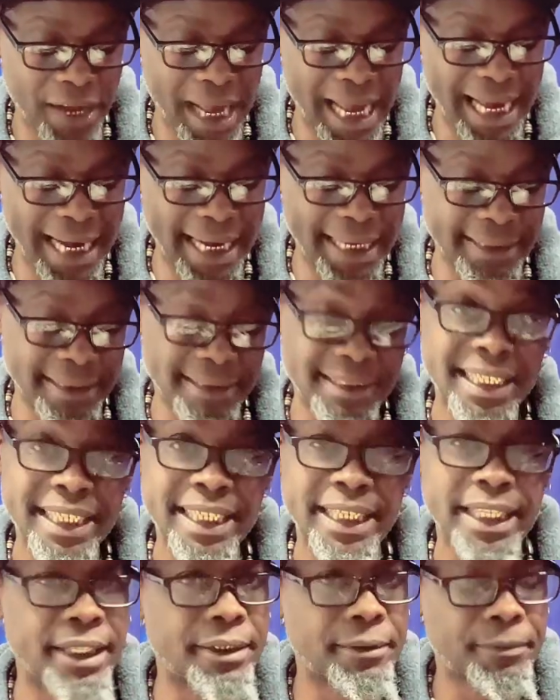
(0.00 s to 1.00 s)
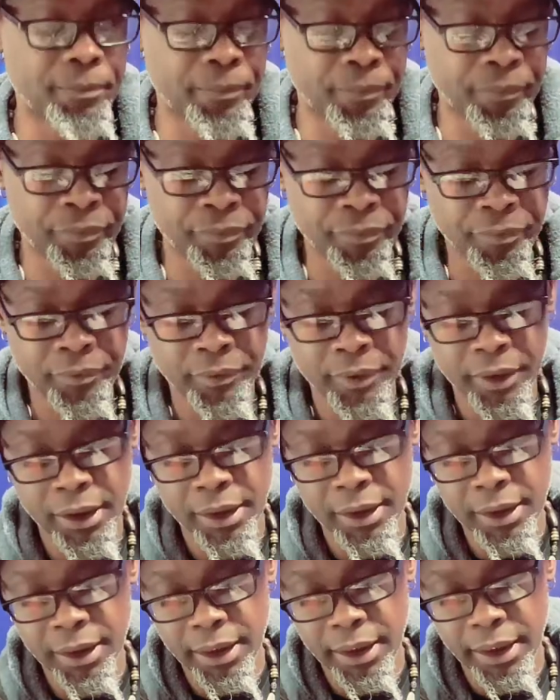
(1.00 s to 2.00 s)
5 to 10.
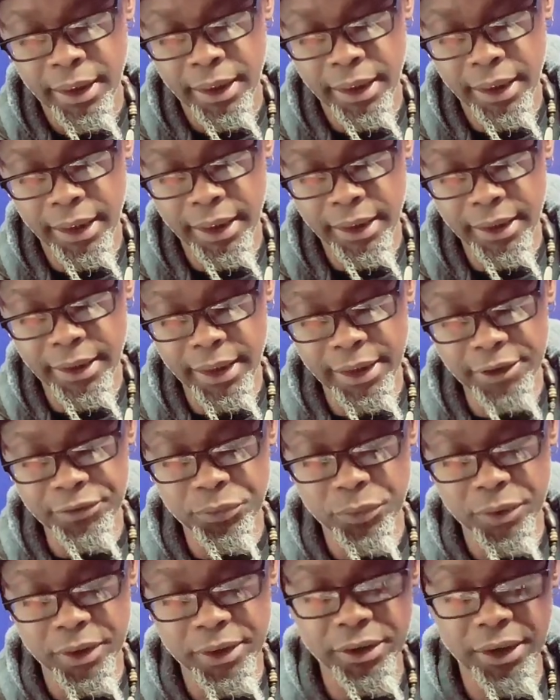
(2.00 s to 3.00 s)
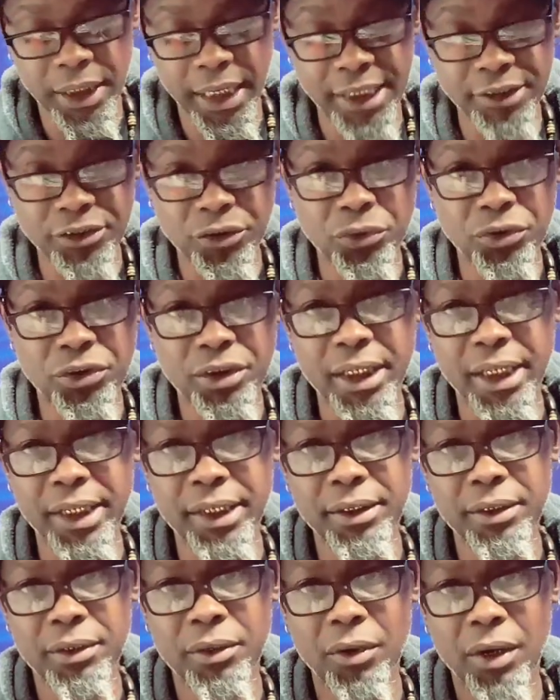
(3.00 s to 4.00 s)
And this one, as you
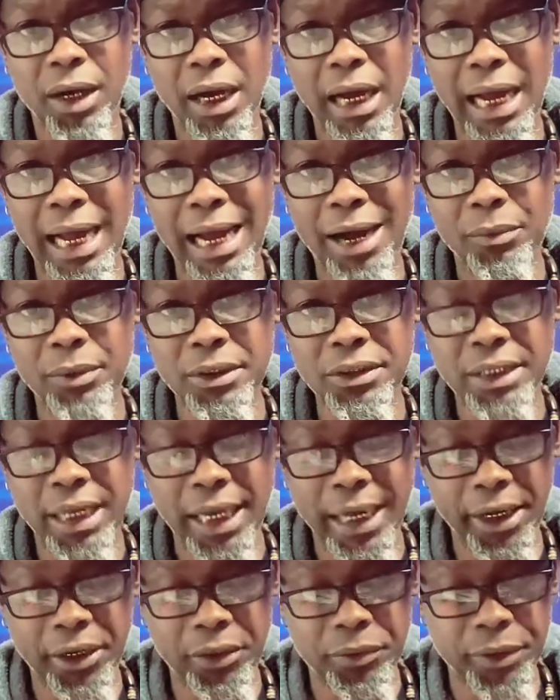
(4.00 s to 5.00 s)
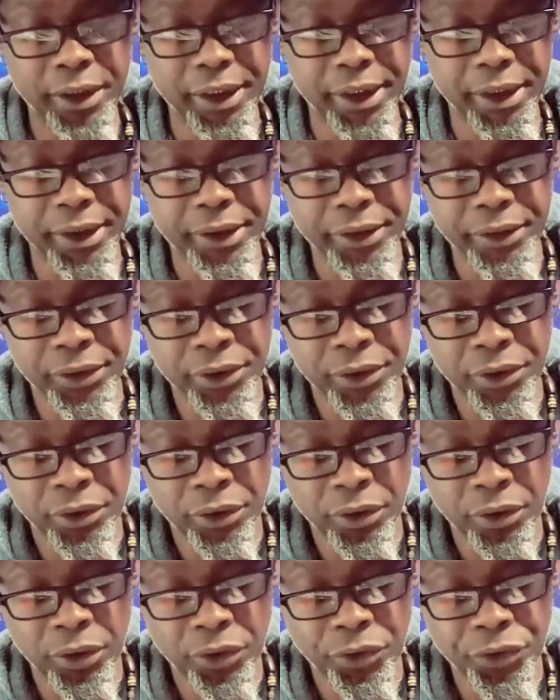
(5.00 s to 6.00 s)
see how it's angled in,
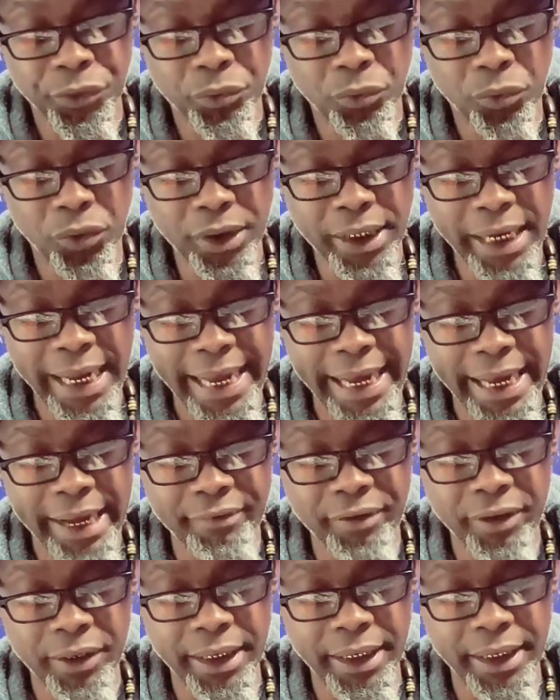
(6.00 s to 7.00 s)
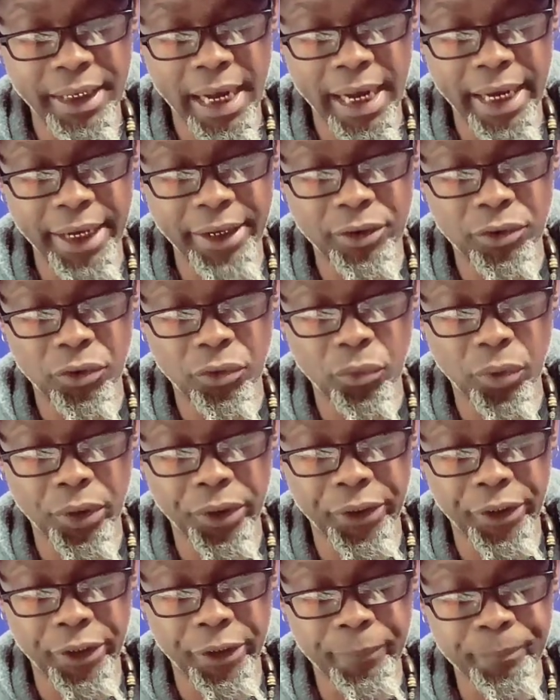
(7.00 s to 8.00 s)
you want to have it in an angle
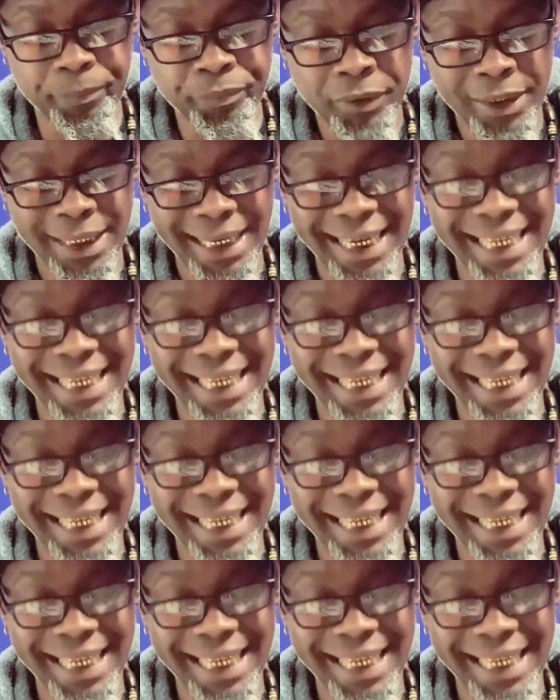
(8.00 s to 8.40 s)
where